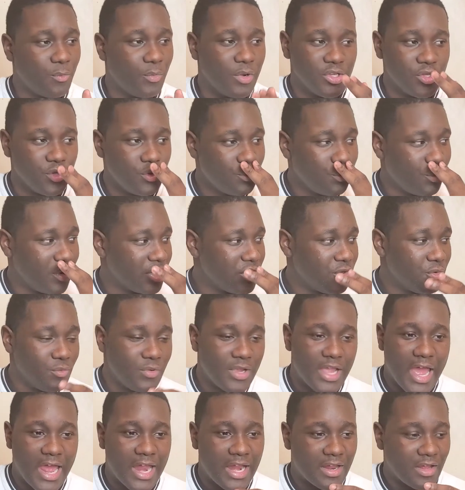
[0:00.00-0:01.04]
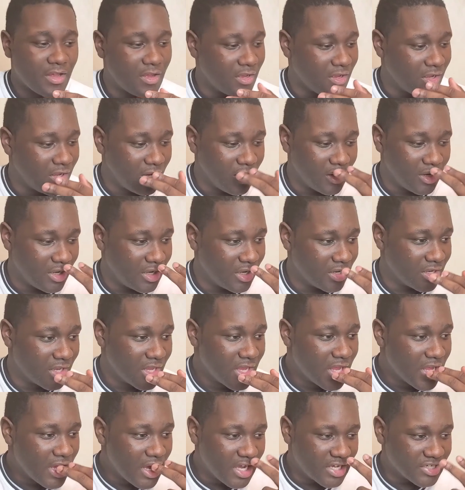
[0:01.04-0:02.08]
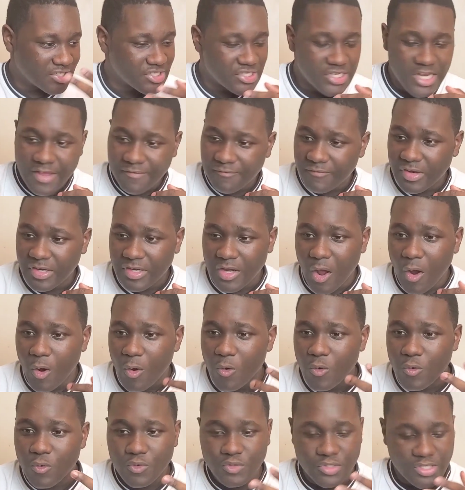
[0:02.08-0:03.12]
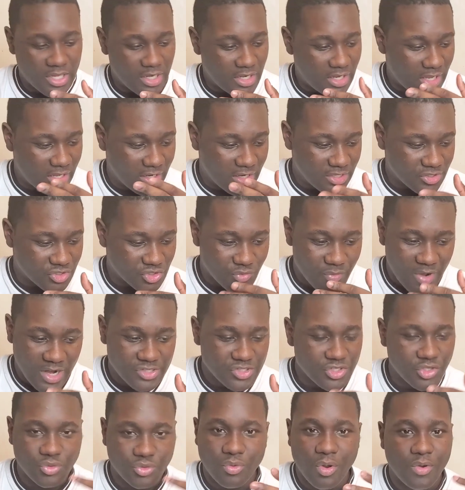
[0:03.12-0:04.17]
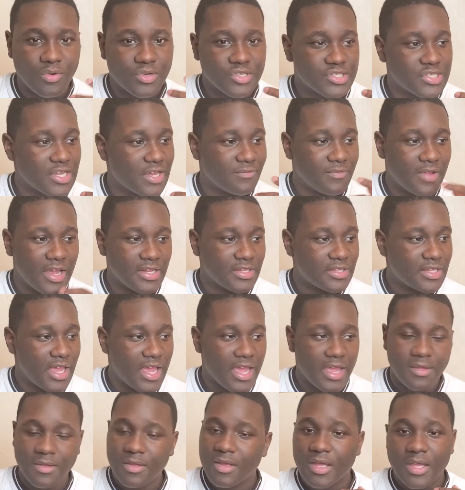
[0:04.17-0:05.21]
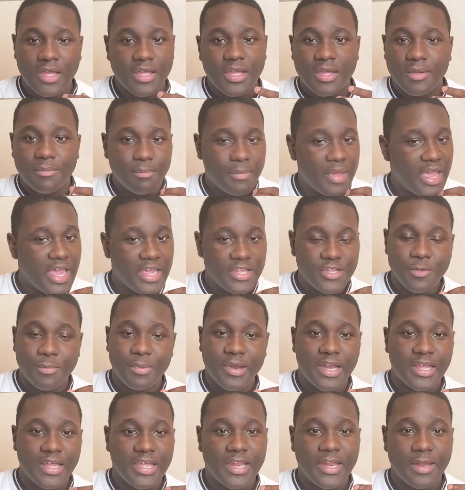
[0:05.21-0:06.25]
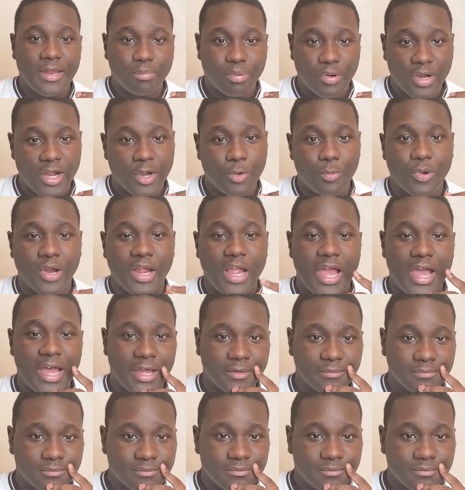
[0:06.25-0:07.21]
When you got a sniffy nose and scratchy throat and stuff like that, man, you better get in prayer with God.